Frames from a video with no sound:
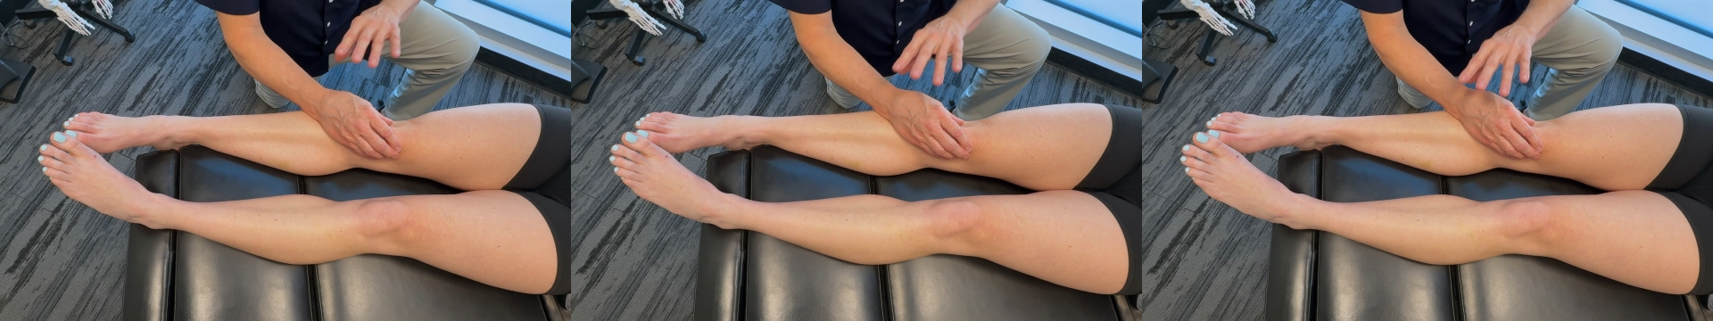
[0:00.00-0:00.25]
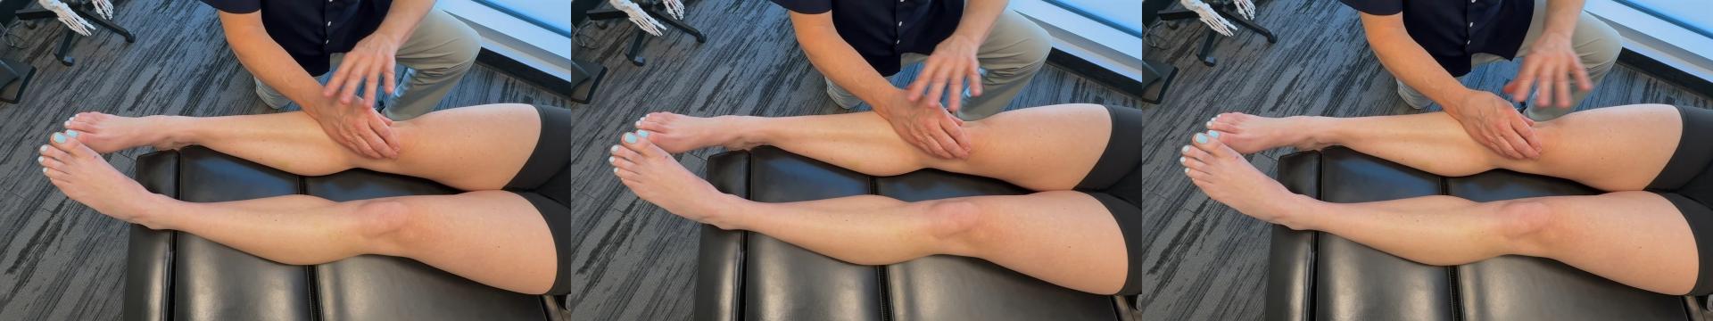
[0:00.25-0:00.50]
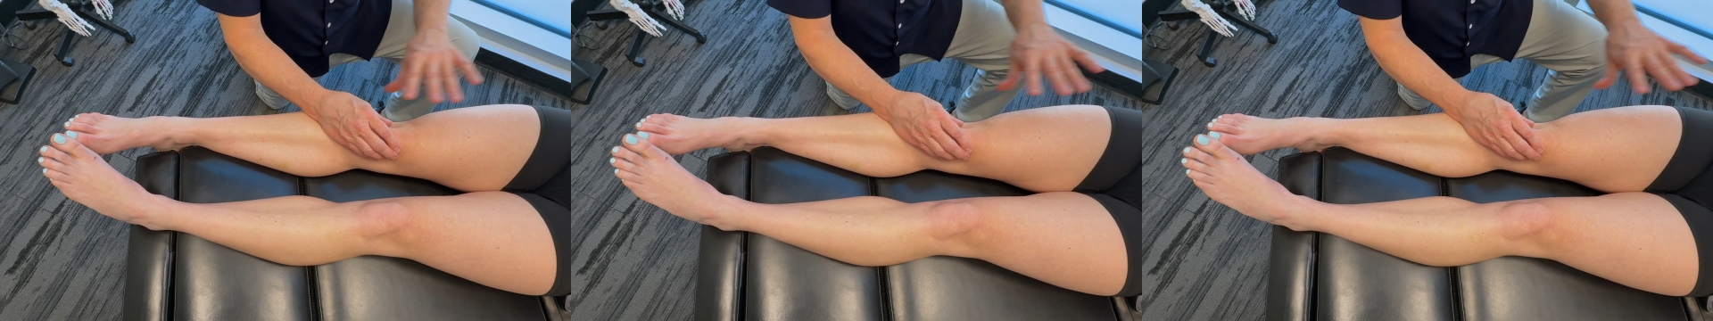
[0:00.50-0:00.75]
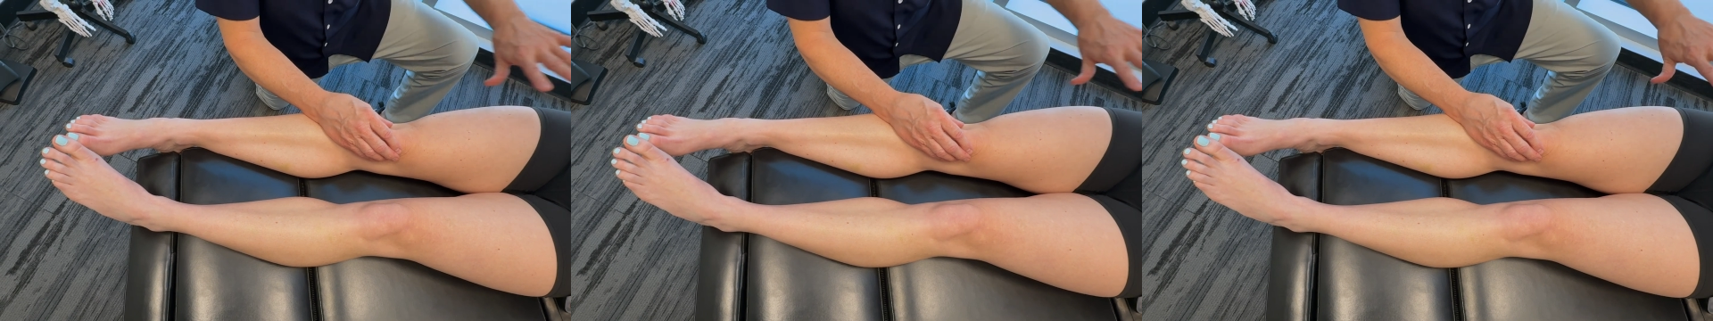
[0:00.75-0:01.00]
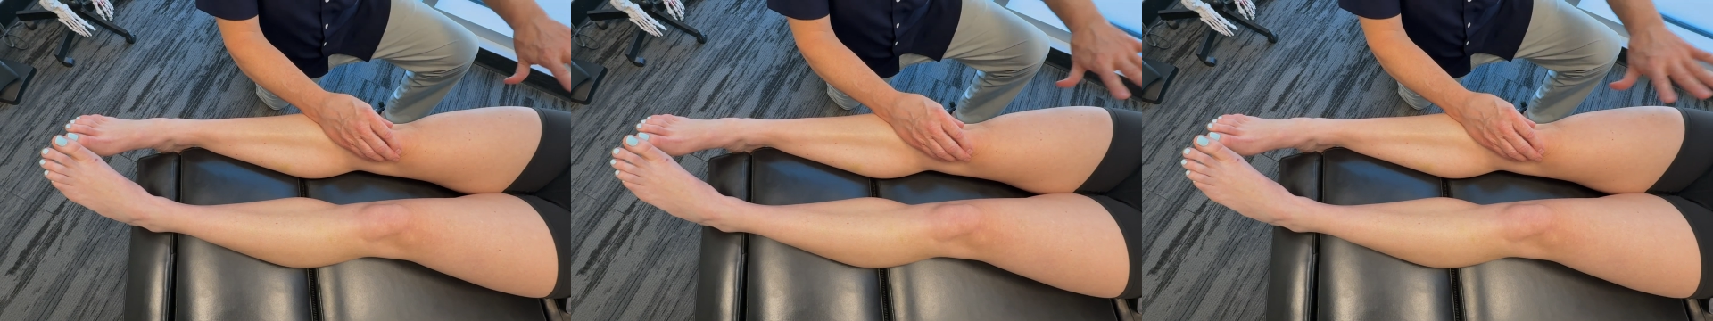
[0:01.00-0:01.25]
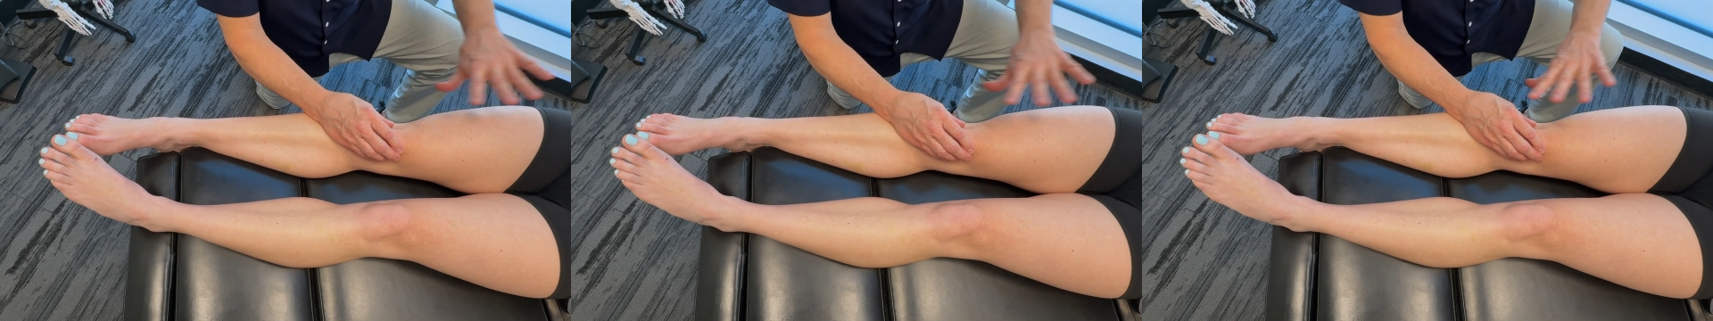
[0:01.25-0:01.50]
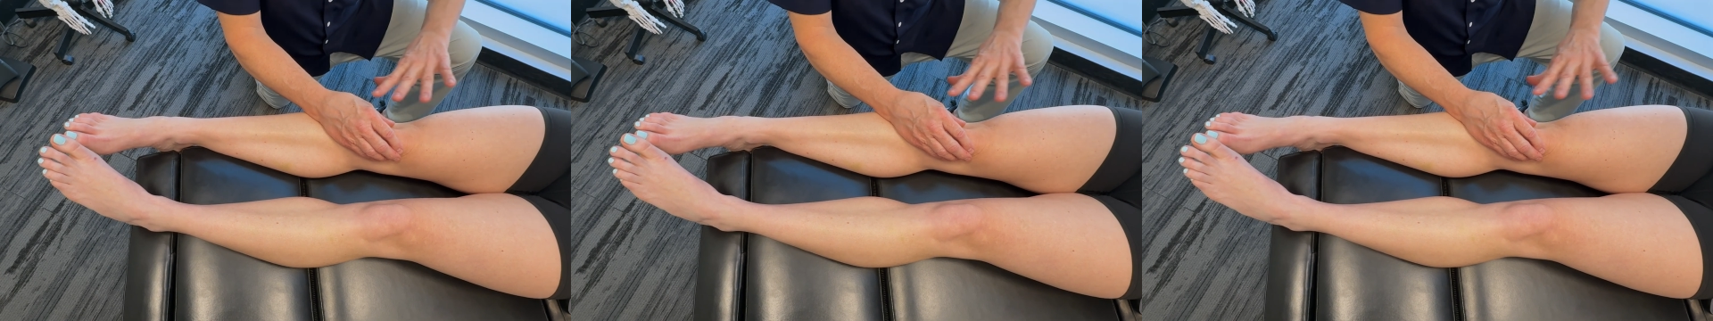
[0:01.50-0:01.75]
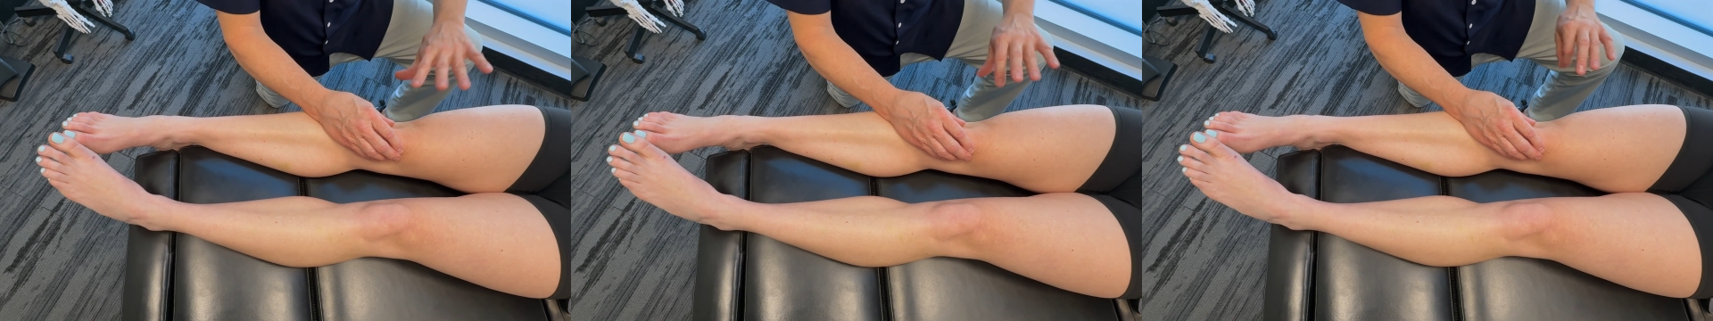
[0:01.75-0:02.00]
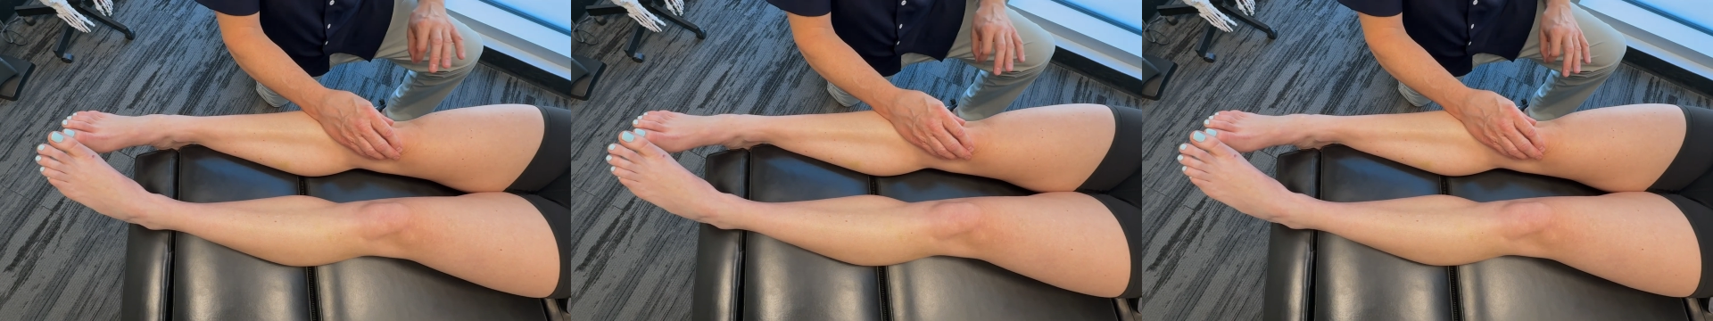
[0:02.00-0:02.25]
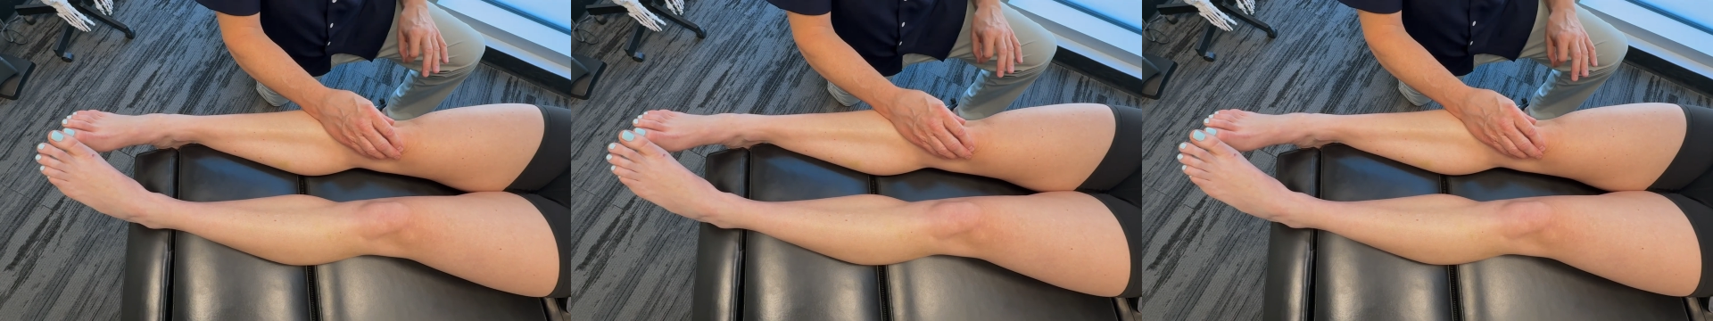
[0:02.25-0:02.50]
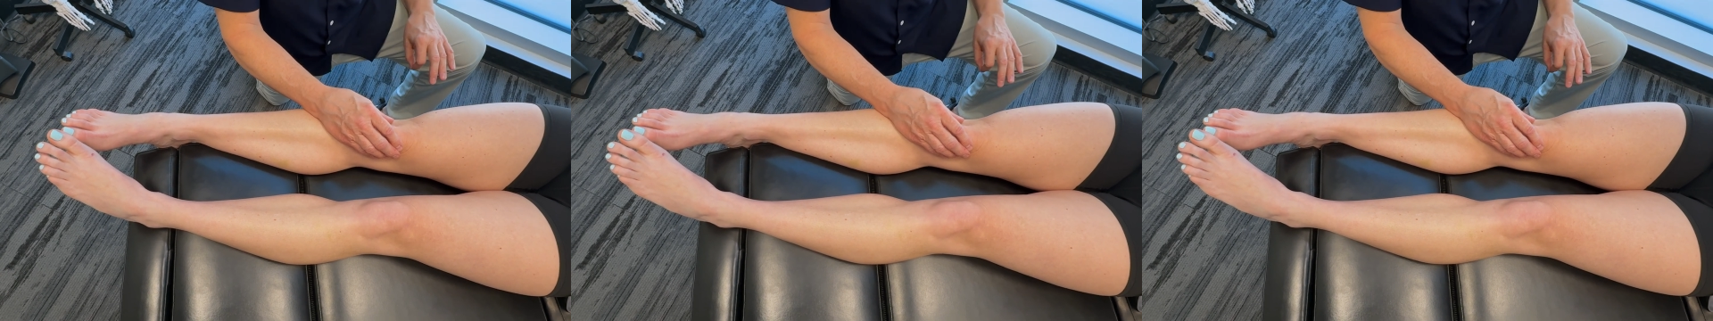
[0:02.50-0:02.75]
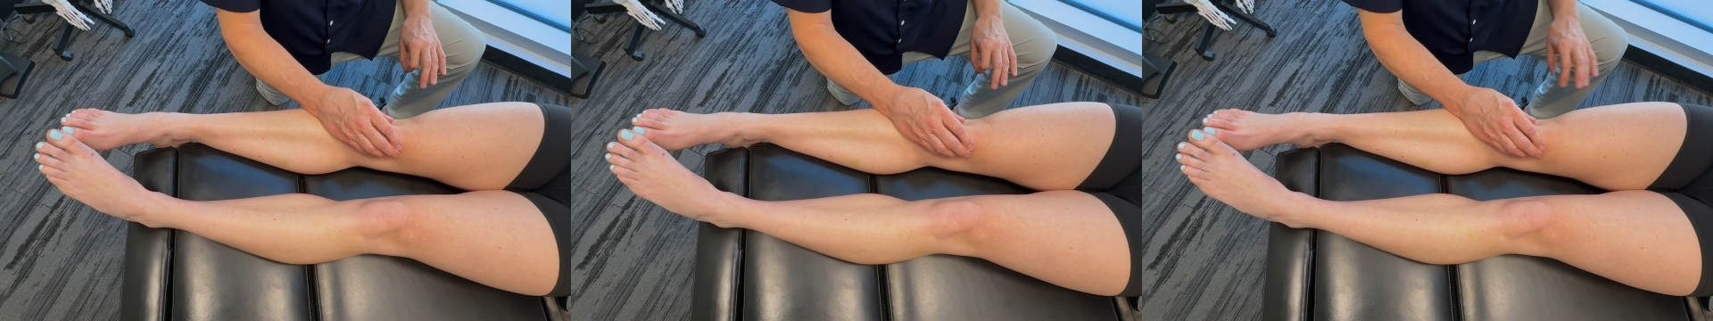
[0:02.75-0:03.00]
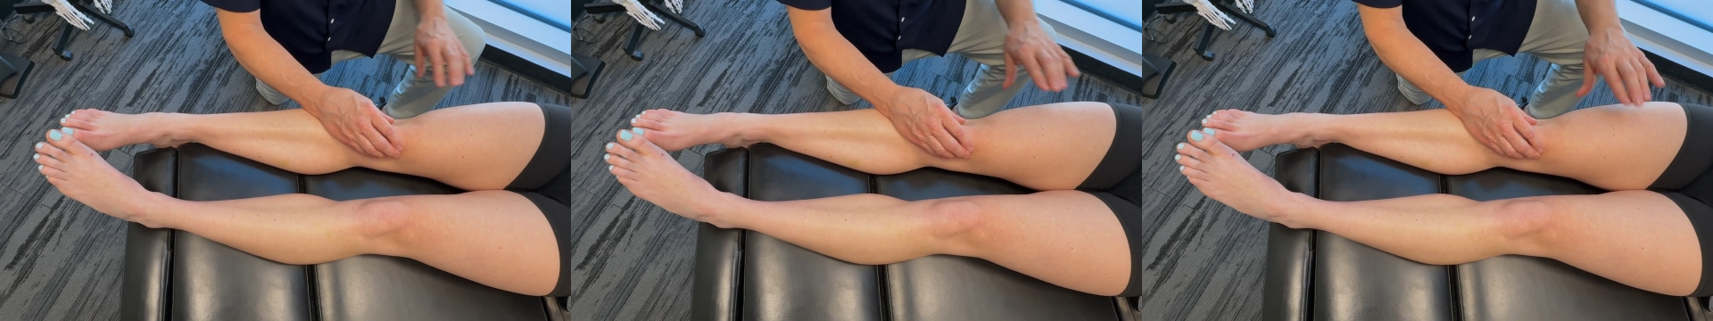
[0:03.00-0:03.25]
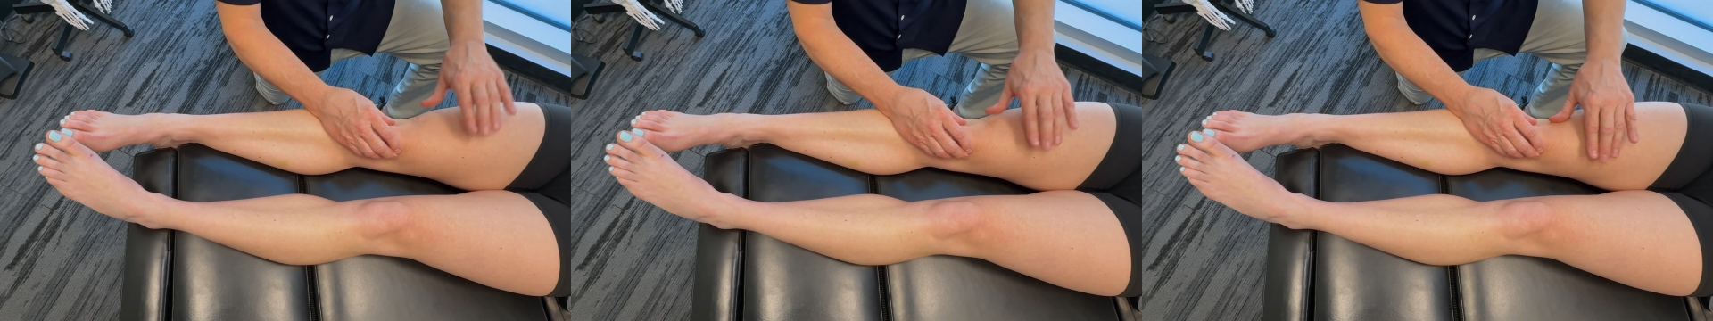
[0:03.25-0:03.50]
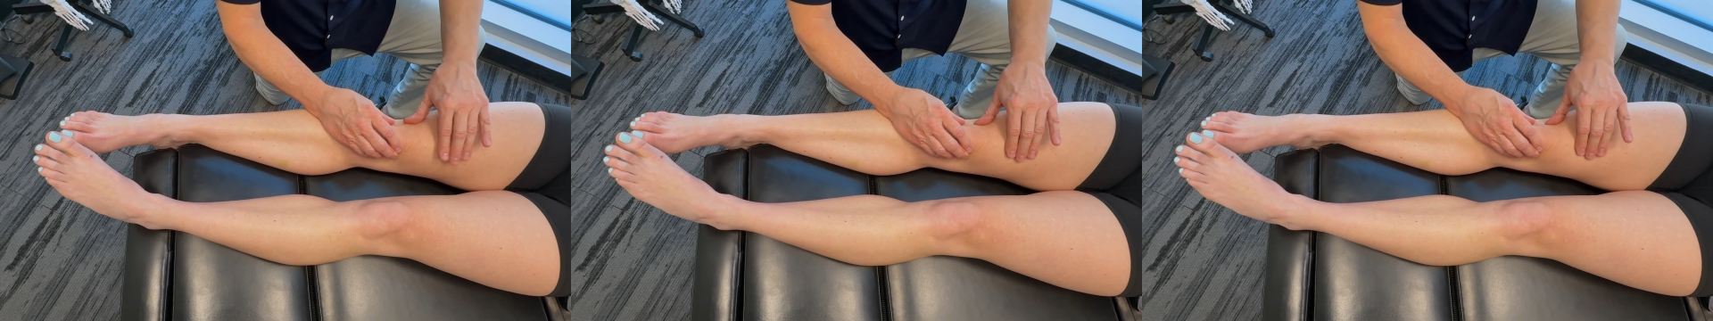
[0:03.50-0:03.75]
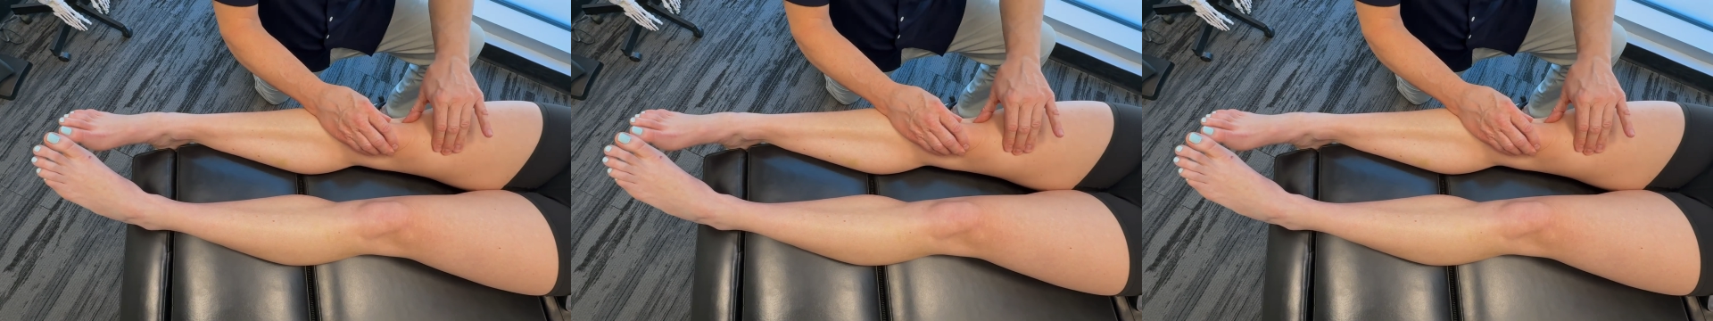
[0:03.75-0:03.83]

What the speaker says: No face is visible, so there are no lips to read.